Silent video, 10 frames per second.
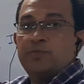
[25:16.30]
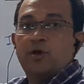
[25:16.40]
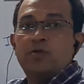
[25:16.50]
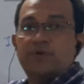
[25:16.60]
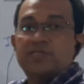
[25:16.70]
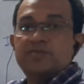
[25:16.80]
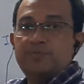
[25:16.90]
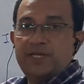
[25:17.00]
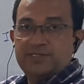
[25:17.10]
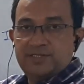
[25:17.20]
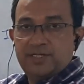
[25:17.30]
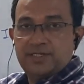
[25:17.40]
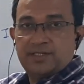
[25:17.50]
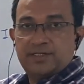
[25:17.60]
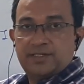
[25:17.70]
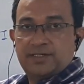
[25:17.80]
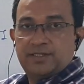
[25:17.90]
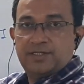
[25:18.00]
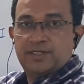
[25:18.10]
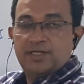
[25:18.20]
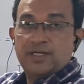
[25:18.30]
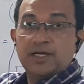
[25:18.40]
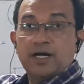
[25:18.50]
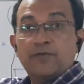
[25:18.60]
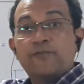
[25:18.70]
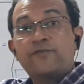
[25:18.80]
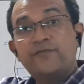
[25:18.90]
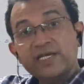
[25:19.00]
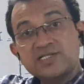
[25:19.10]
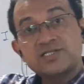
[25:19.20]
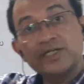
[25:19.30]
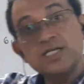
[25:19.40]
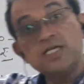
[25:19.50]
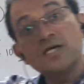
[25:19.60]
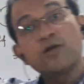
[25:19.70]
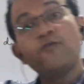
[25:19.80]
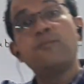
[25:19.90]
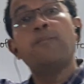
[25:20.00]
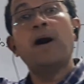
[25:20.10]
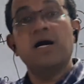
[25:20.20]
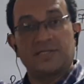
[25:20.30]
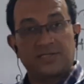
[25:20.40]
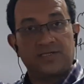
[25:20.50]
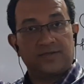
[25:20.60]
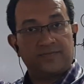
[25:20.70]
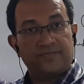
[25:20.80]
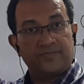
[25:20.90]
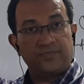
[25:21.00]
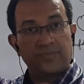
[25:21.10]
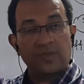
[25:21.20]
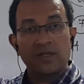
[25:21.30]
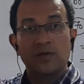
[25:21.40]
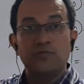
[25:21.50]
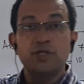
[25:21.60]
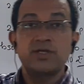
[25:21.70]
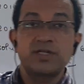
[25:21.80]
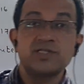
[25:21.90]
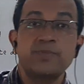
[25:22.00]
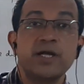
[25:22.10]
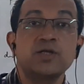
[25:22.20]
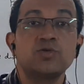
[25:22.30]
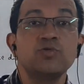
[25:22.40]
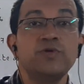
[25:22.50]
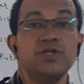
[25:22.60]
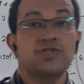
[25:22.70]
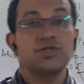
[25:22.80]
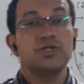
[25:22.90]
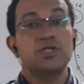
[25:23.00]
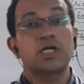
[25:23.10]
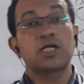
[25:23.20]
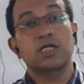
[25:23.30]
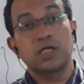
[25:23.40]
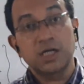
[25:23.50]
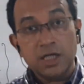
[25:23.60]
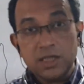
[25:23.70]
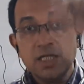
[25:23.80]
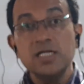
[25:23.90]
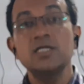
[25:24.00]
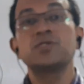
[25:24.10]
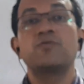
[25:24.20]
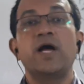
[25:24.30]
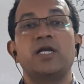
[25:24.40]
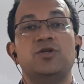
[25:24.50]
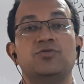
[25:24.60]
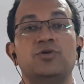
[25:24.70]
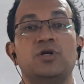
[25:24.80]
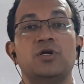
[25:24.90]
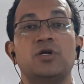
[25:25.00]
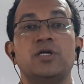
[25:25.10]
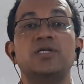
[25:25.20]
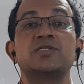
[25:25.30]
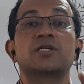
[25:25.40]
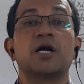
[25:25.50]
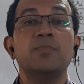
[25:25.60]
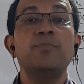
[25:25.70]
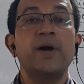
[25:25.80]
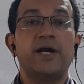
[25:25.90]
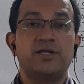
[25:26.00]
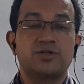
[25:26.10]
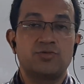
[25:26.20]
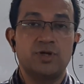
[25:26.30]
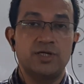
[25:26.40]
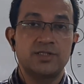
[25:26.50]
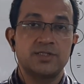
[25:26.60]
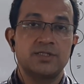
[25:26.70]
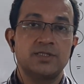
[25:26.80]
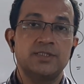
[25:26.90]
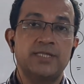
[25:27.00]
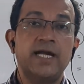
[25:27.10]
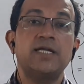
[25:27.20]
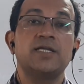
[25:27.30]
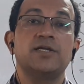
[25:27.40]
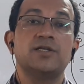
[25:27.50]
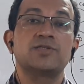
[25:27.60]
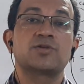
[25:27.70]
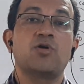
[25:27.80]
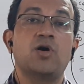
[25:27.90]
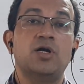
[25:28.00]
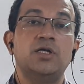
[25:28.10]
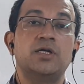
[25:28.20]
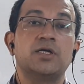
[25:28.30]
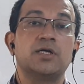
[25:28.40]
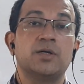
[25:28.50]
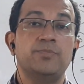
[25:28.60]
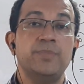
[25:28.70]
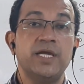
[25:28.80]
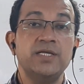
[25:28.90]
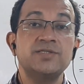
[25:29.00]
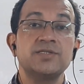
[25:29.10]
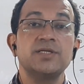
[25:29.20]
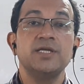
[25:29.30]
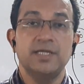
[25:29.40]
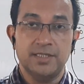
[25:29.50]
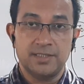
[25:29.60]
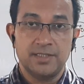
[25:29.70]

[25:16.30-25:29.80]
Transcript: will be this base year. A fixed year of past with respect to which the current year's value is compared, students. That year is called a base year.